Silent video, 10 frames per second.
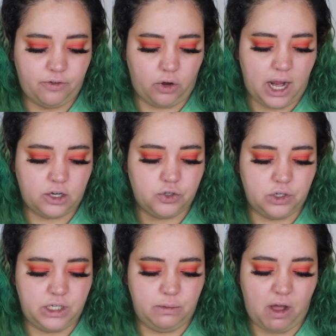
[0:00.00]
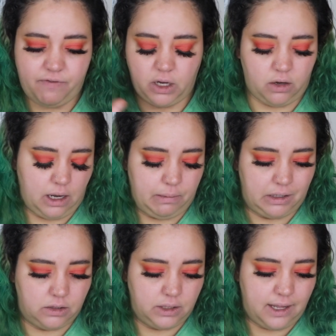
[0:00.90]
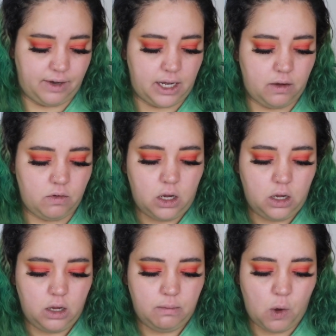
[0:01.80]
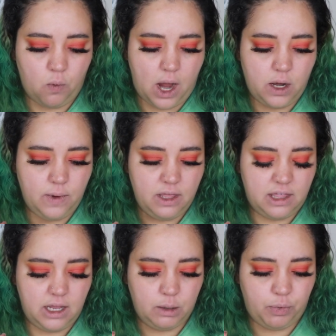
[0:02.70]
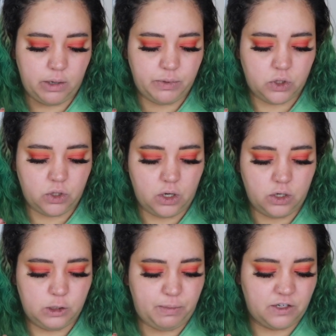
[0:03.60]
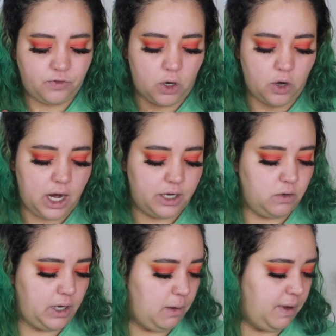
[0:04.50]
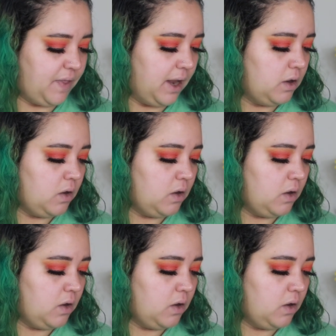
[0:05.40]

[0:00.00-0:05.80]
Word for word: for an extra depuffing. Okay, I'm not doing that right now. Um, why do we think Prep Starter is best for under eye? Don't care about that.